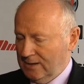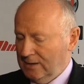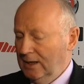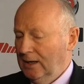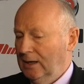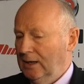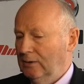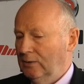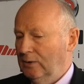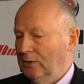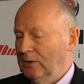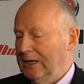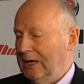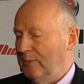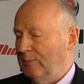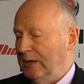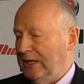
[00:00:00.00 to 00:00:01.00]
Yeah, we're
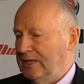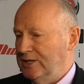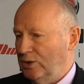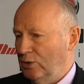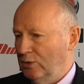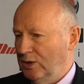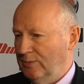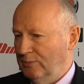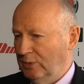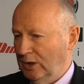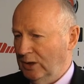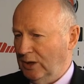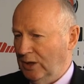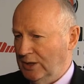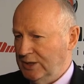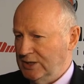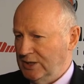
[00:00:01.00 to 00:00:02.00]
really pleased. Coleraine Borough
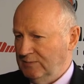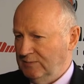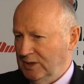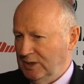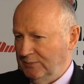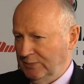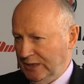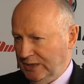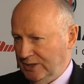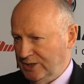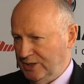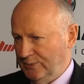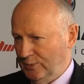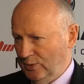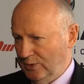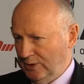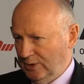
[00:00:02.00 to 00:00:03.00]
Council have been a bigger
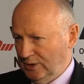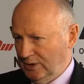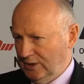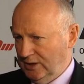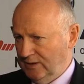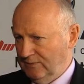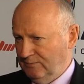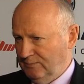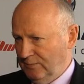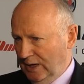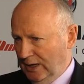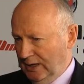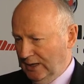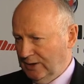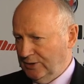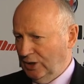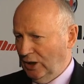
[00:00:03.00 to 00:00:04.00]
supporter. They've
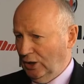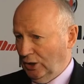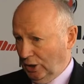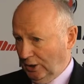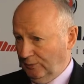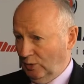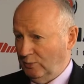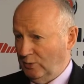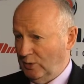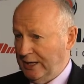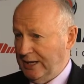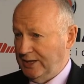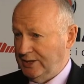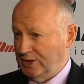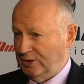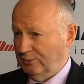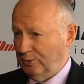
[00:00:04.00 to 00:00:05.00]
uh, done a lot of
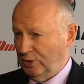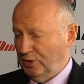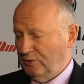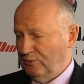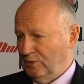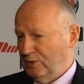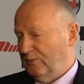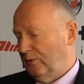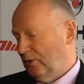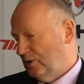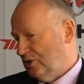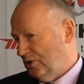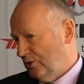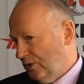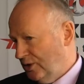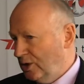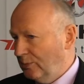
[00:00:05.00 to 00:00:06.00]
upgrades and improvement for
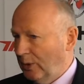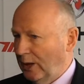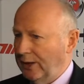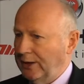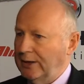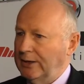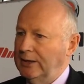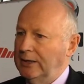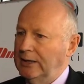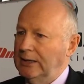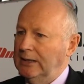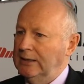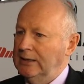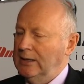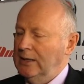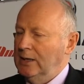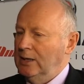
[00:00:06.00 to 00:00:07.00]
us around the paddock
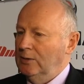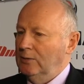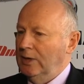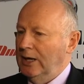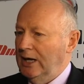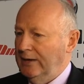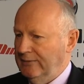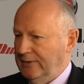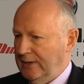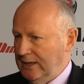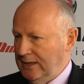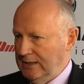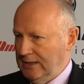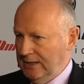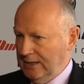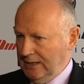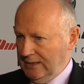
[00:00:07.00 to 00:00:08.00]
area. We have the
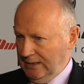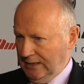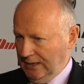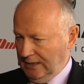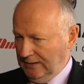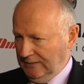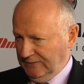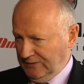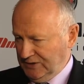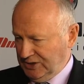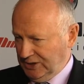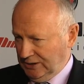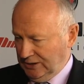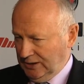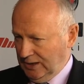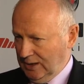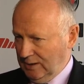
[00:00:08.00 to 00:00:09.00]
the uh,
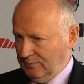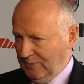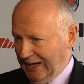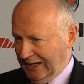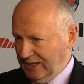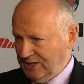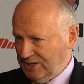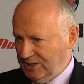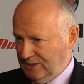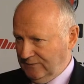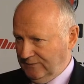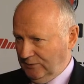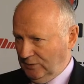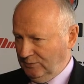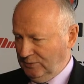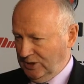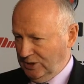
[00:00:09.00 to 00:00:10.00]
facility the packaging
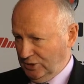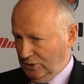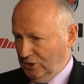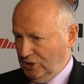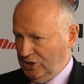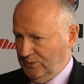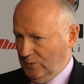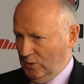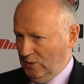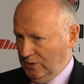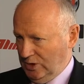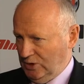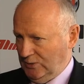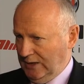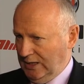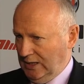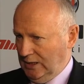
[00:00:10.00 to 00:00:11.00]
from the tourist board
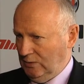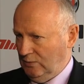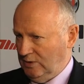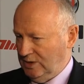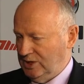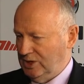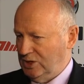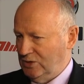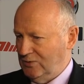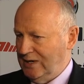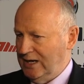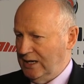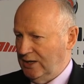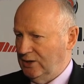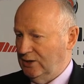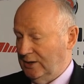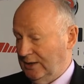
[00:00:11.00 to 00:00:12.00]
as well, which is
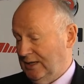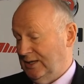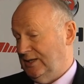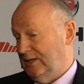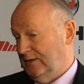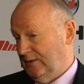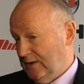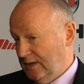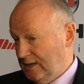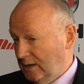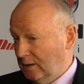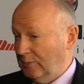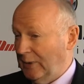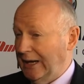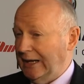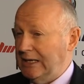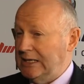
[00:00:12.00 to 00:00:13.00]
really good, and that's the three-year
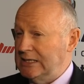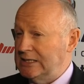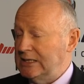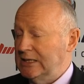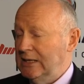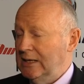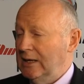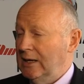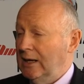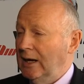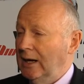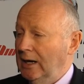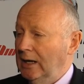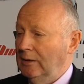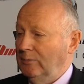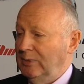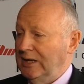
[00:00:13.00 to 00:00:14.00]
package.
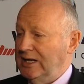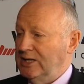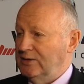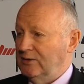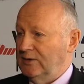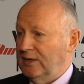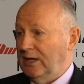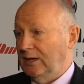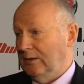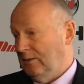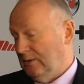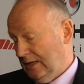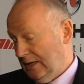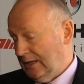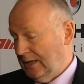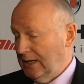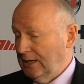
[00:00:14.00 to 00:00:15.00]
Uh, pleased with that, and
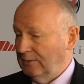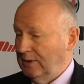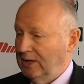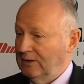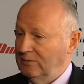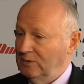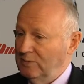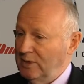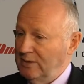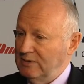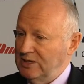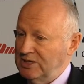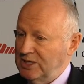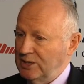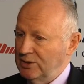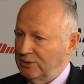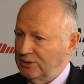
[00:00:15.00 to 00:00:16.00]
again we have the
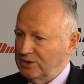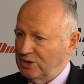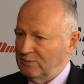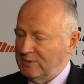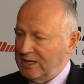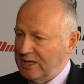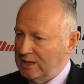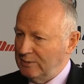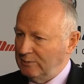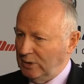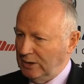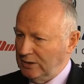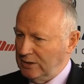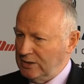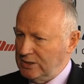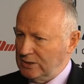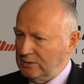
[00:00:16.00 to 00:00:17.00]
BBC on as our media
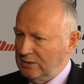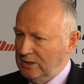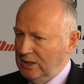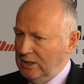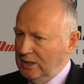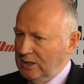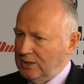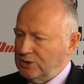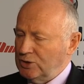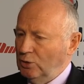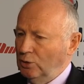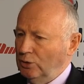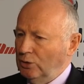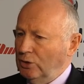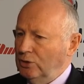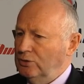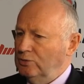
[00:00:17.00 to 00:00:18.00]
partner. So it's
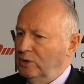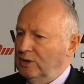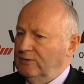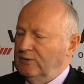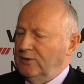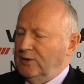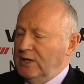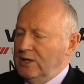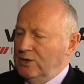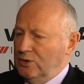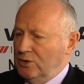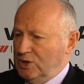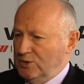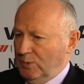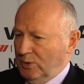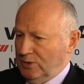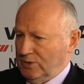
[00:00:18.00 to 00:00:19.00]
going good. We have three new
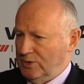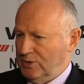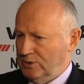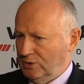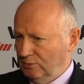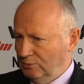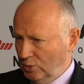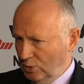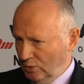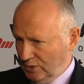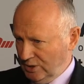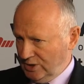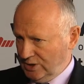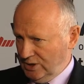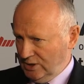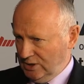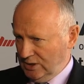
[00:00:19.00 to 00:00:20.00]
sponsors on board
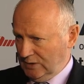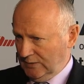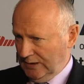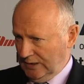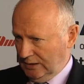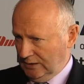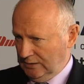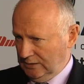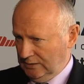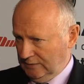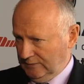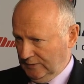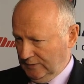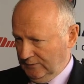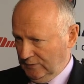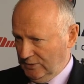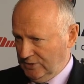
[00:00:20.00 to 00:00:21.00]
this year as well
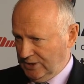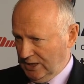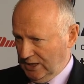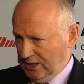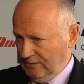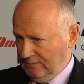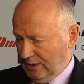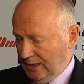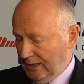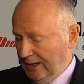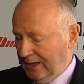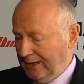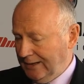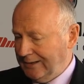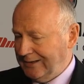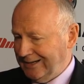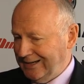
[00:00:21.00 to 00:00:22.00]
for the first time. Uh,
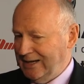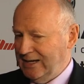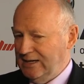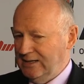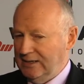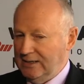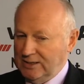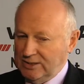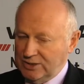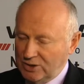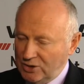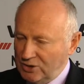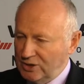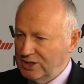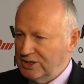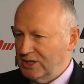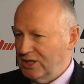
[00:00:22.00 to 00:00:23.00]
and again, it's
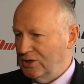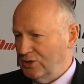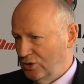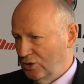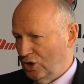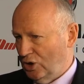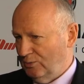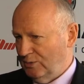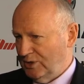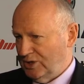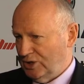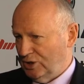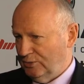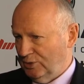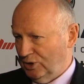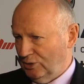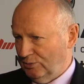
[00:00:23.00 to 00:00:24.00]
good to see new companies
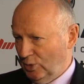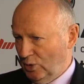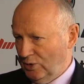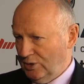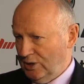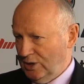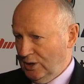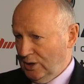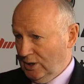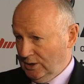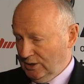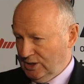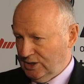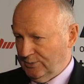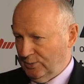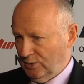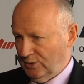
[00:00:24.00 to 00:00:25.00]
coming on board
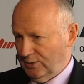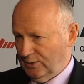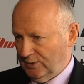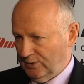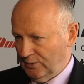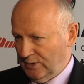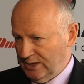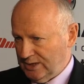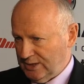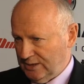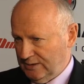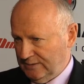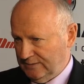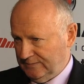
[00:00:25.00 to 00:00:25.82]
to support the Northwest.